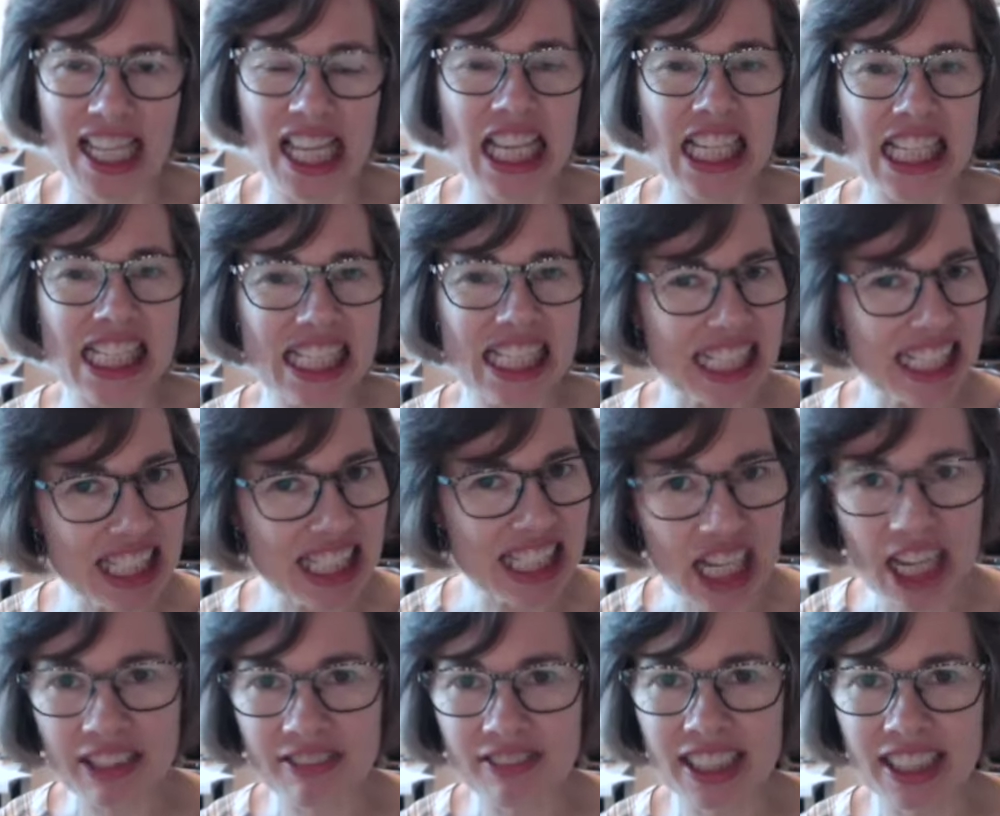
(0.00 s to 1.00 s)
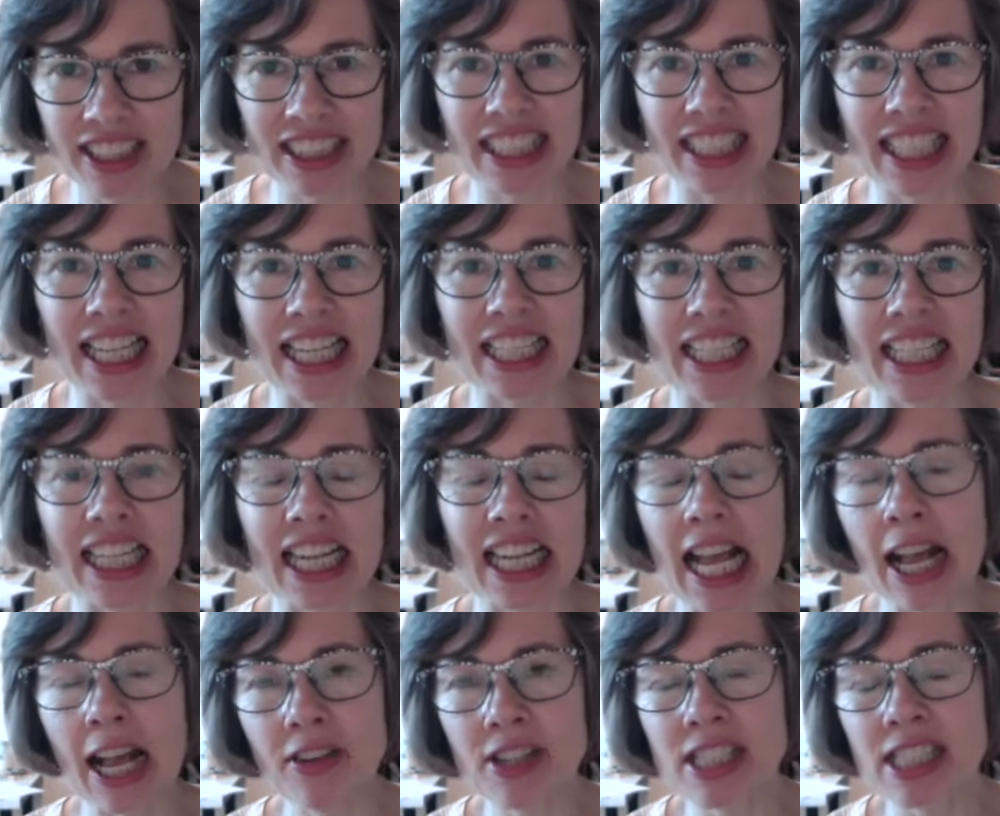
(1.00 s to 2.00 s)
He's not really getting it.
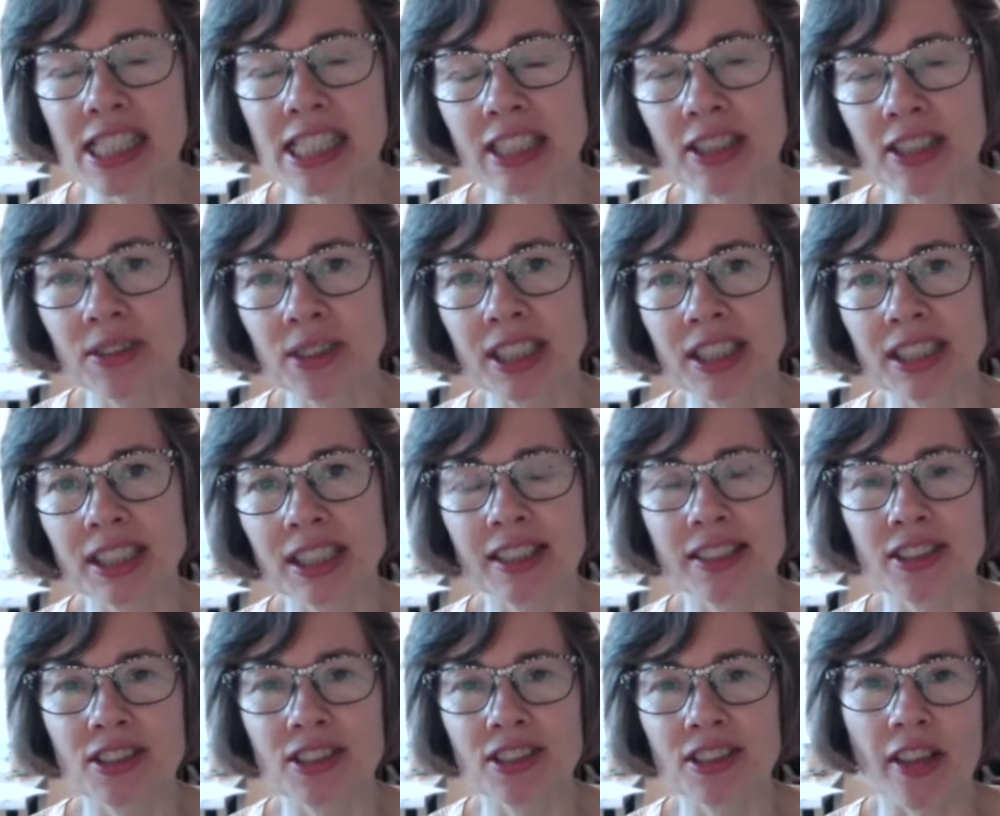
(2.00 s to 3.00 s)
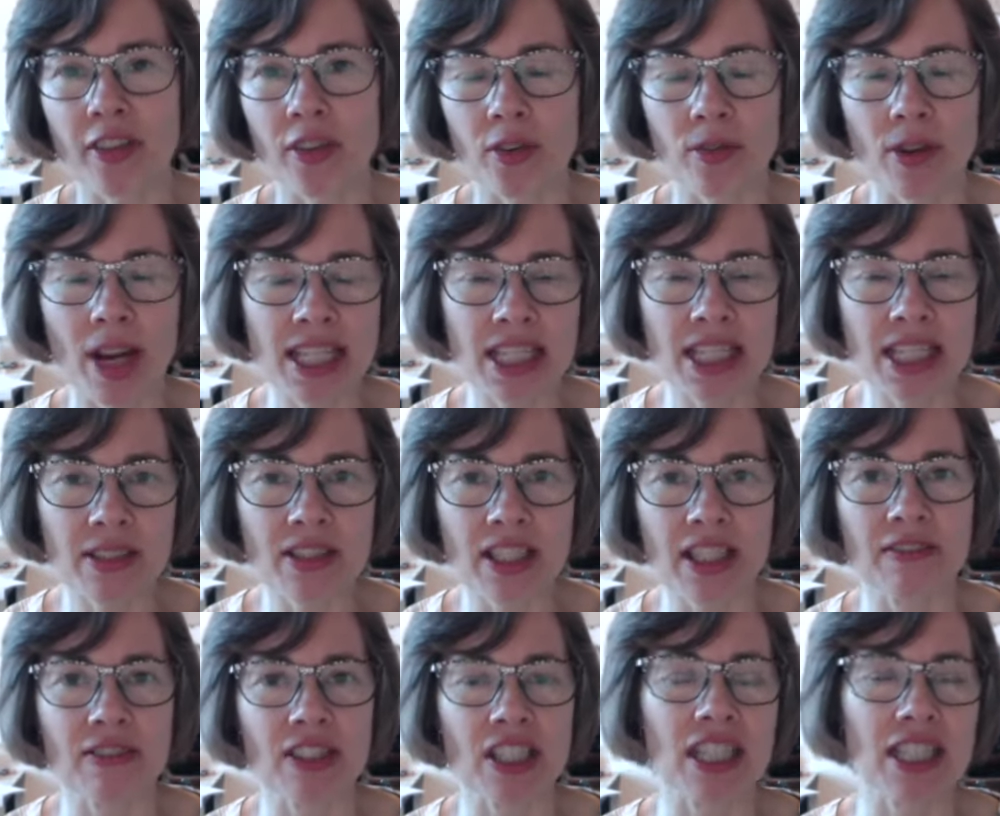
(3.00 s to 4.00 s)
How is he going to understand the rest of it if
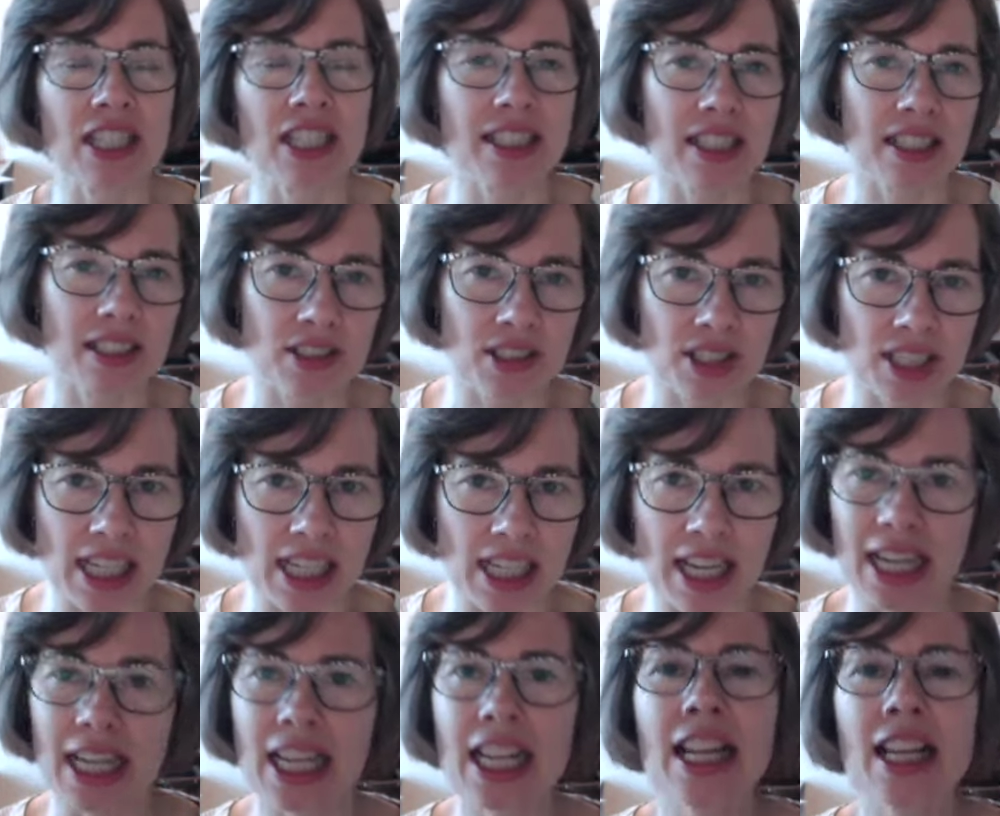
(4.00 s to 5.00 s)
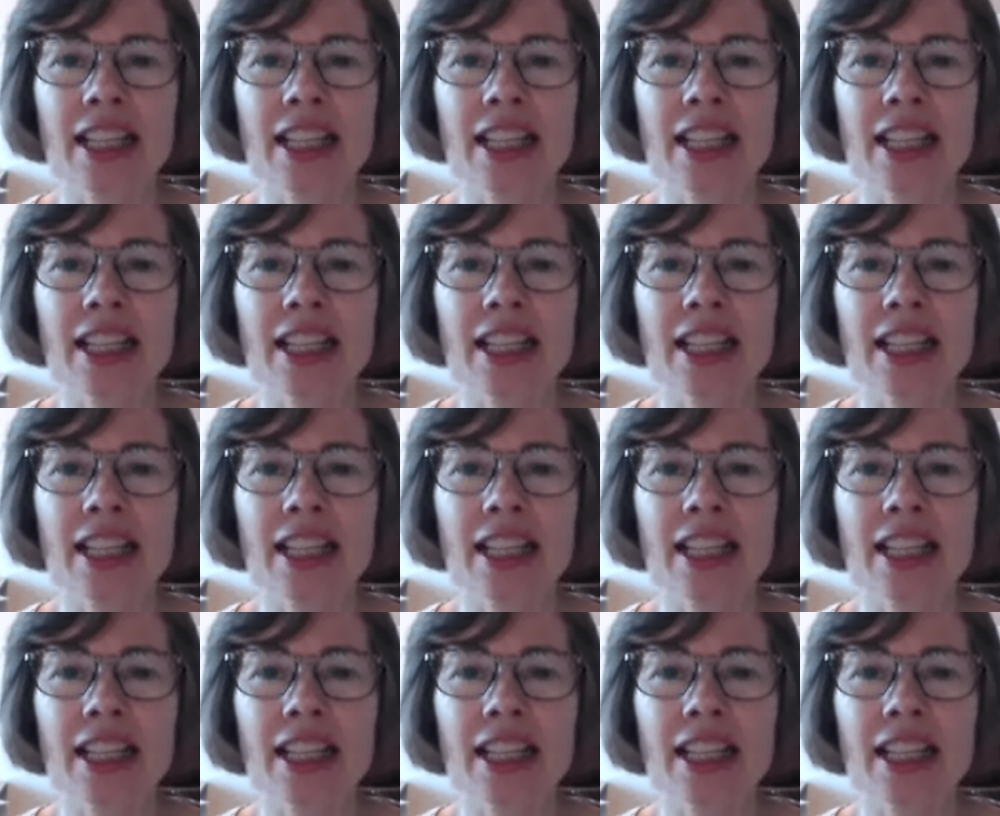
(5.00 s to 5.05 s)
he doesn't understand